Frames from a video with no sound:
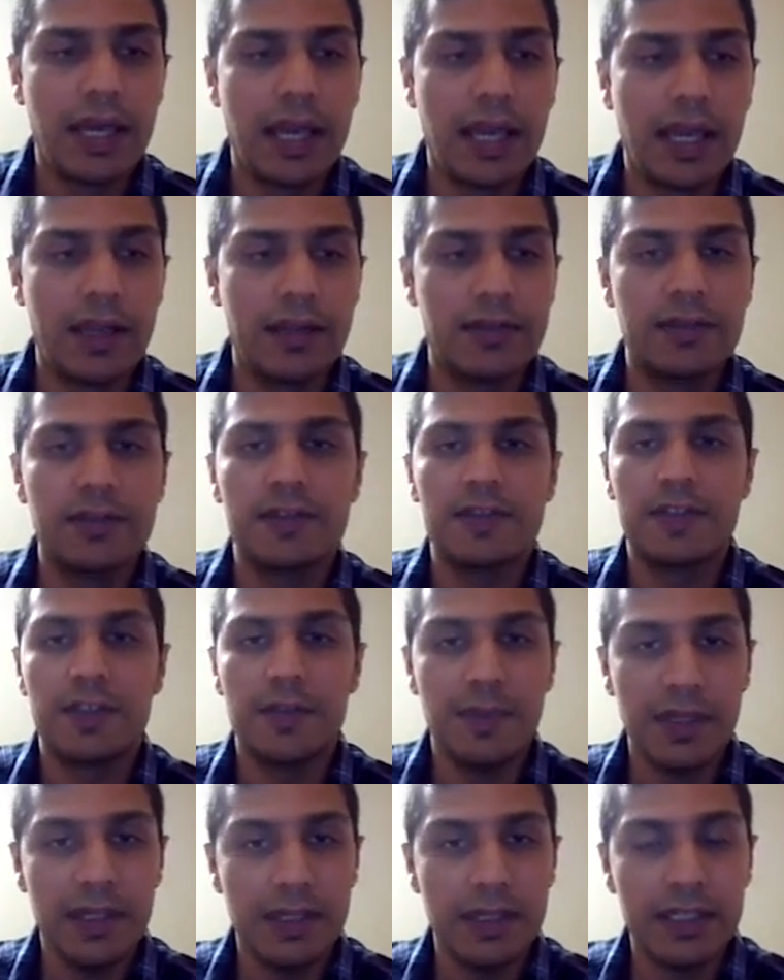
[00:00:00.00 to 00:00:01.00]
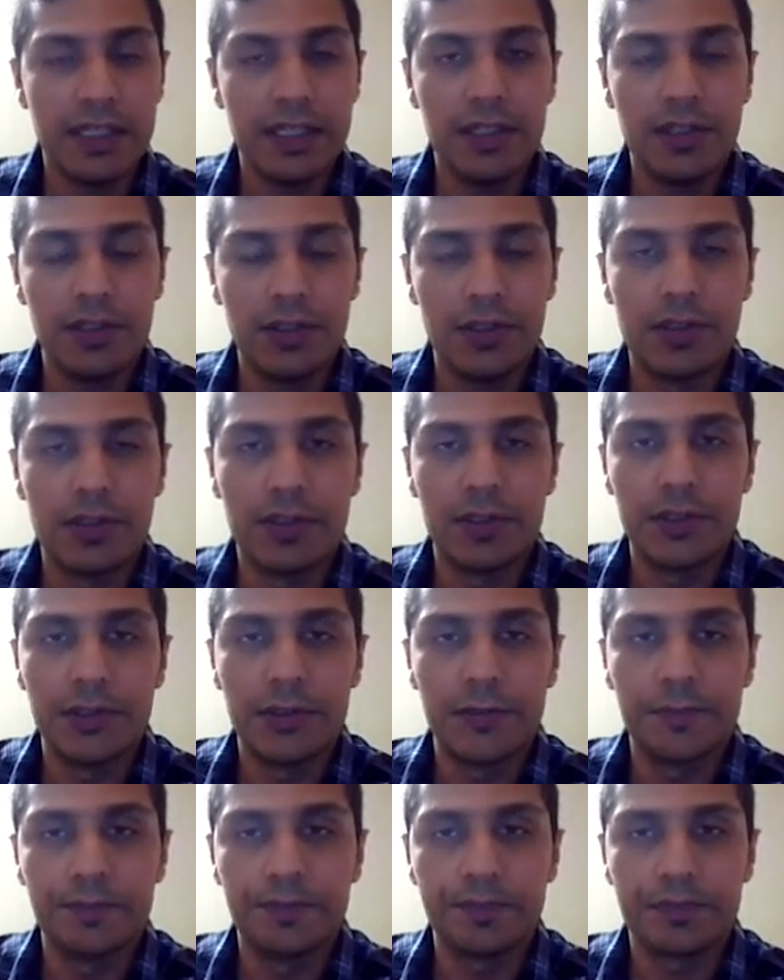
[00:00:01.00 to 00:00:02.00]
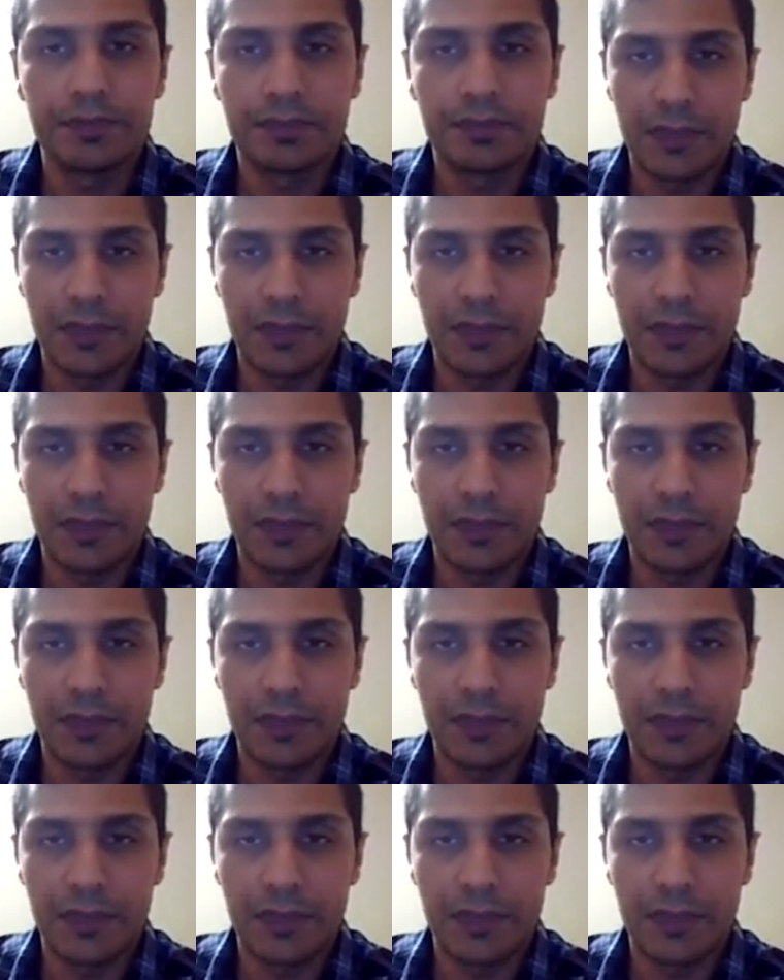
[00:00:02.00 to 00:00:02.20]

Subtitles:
And similarly, the